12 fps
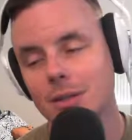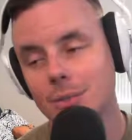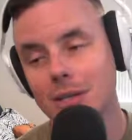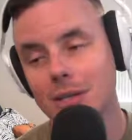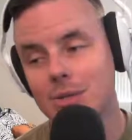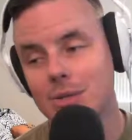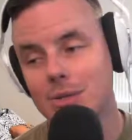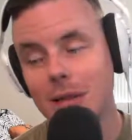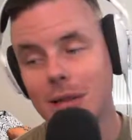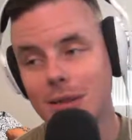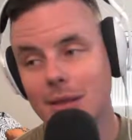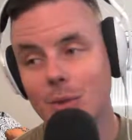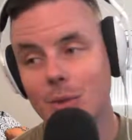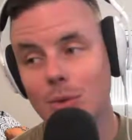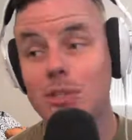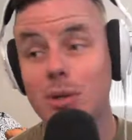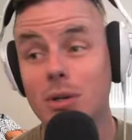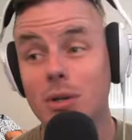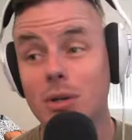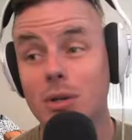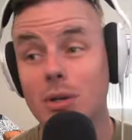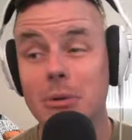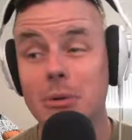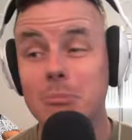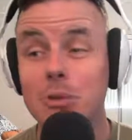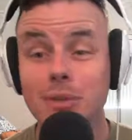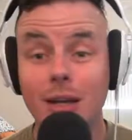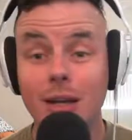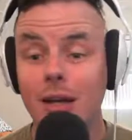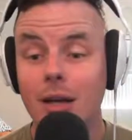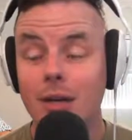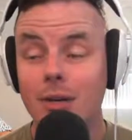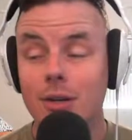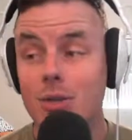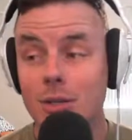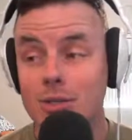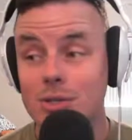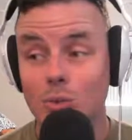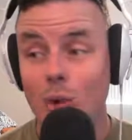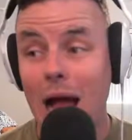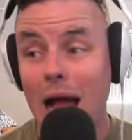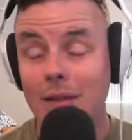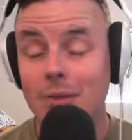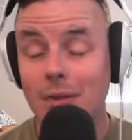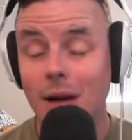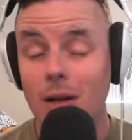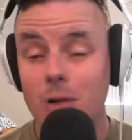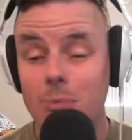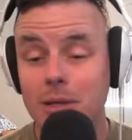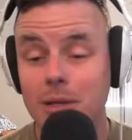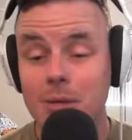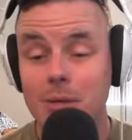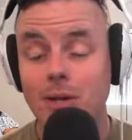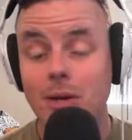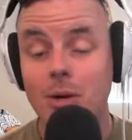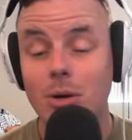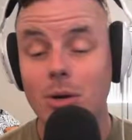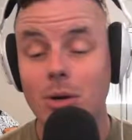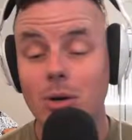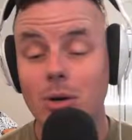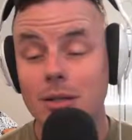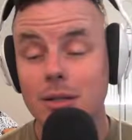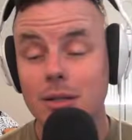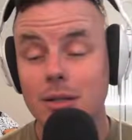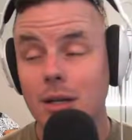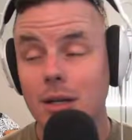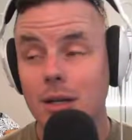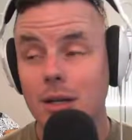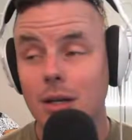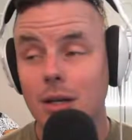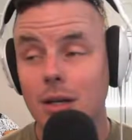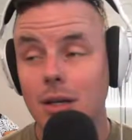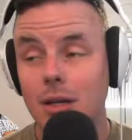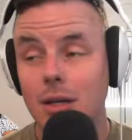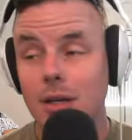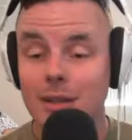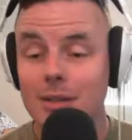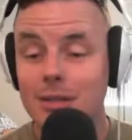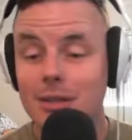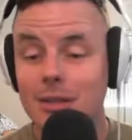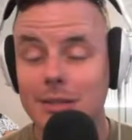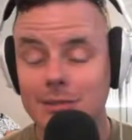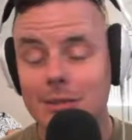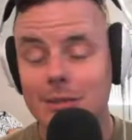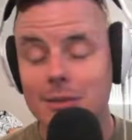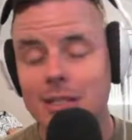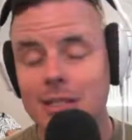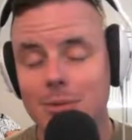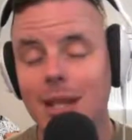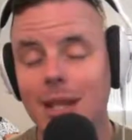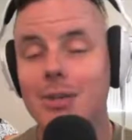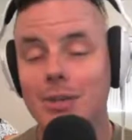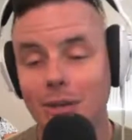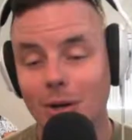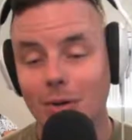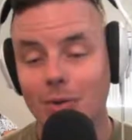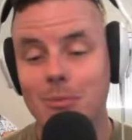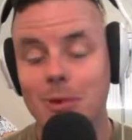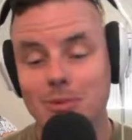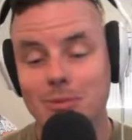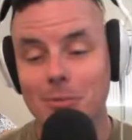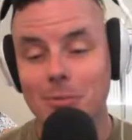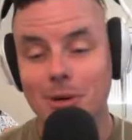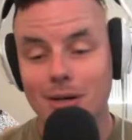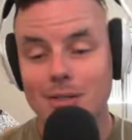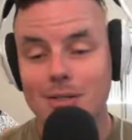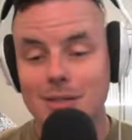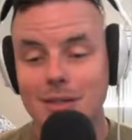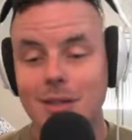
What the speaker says: which meant that once you were up and moving, you could just whack the throttle open and be going way faster than the Cleveland police would like you to go through the metro parks